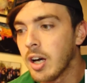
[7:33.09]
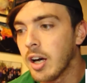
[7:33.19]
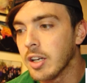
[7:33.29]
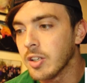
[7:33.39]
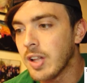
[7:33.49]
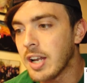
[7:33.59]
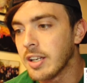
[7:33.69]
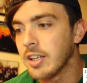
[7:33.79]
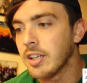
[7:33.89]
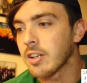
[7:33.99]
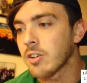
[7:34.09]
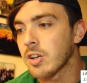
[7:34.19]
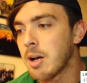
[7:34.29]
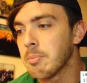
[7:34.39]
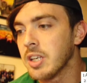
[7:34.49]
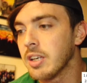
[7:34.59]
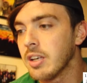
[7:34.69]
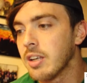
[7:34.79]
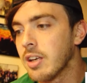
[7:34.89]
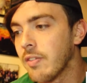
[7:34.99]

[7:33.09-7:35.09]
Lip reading: Yolanda Garambi